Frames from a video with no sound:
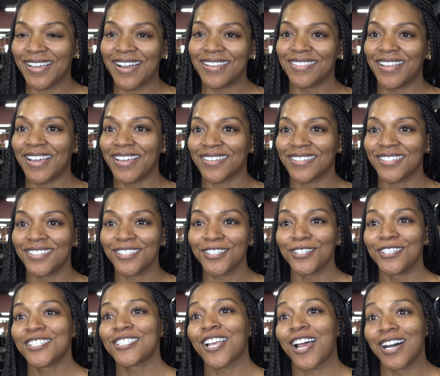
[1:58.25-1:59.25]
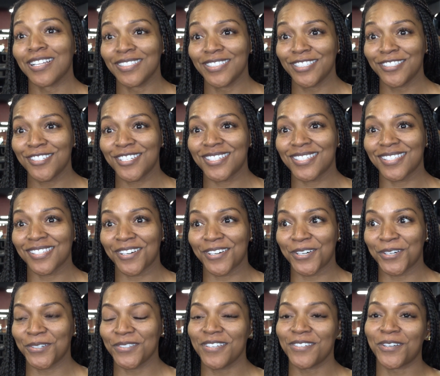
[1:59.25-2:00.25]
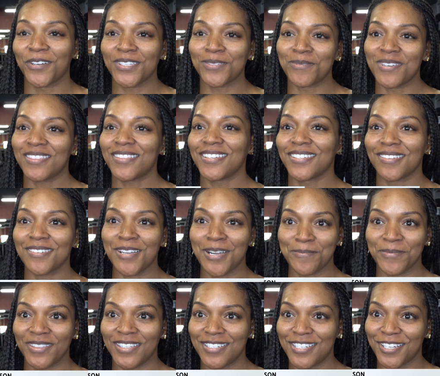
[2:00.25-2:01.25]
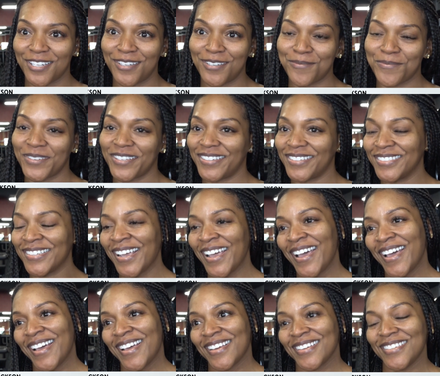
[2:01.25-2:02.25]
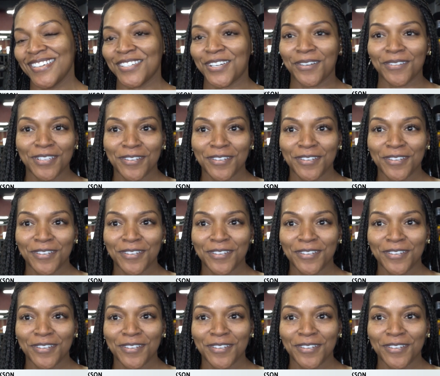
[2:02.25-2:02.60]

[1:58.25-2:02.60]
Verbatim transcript: I like a good challenge, so you know, it's one thing to come in the gym and you know,